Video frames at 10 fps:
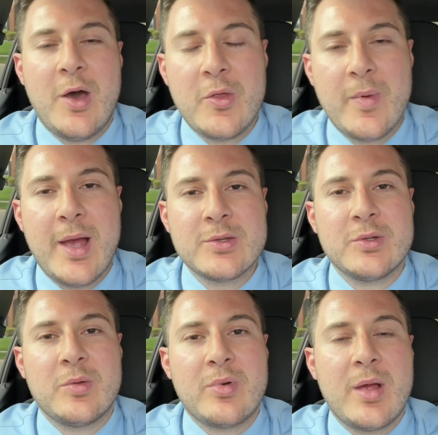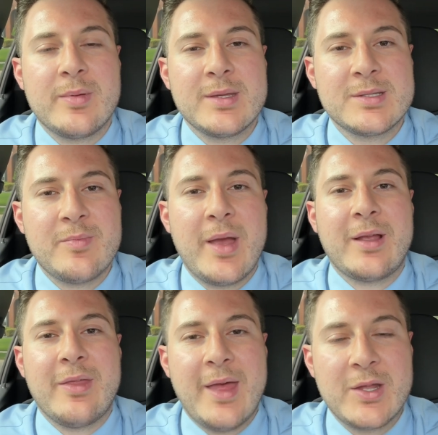Otherwise, you can probably
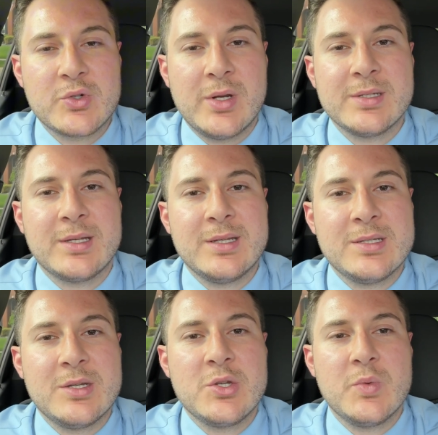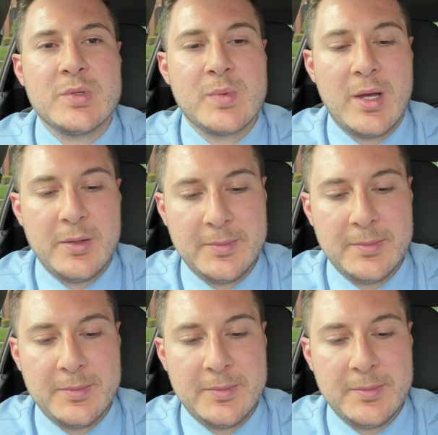expect that trend to continue as well.